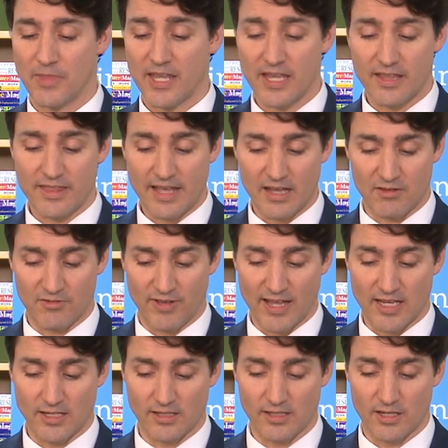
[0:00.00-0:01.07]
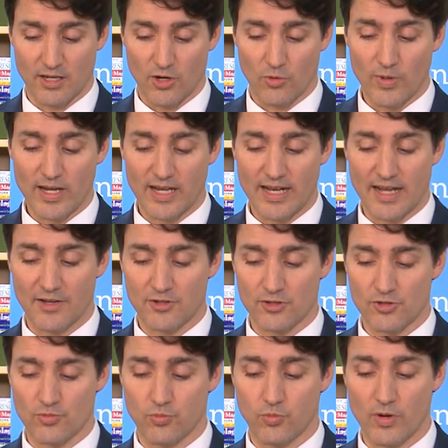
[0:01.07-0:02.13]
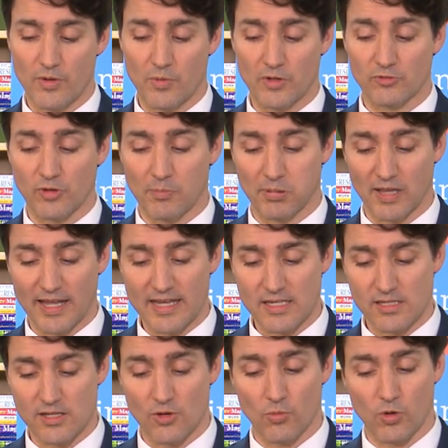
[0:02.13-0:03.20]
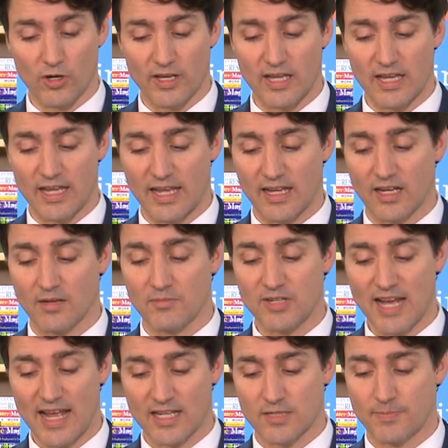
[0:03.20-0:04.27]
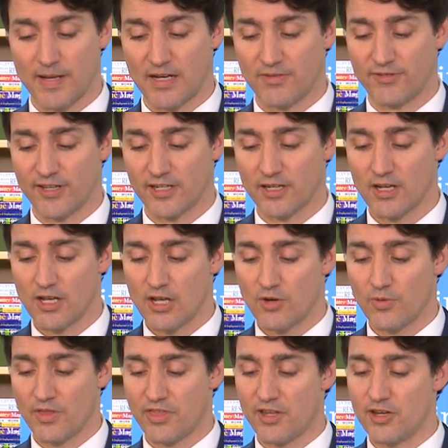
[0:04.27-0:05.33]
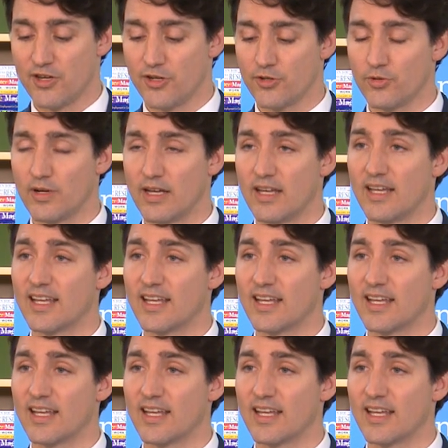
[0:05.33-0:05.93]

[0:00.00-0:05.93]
In that vein, we announced we would replace the working income tax benefit with the new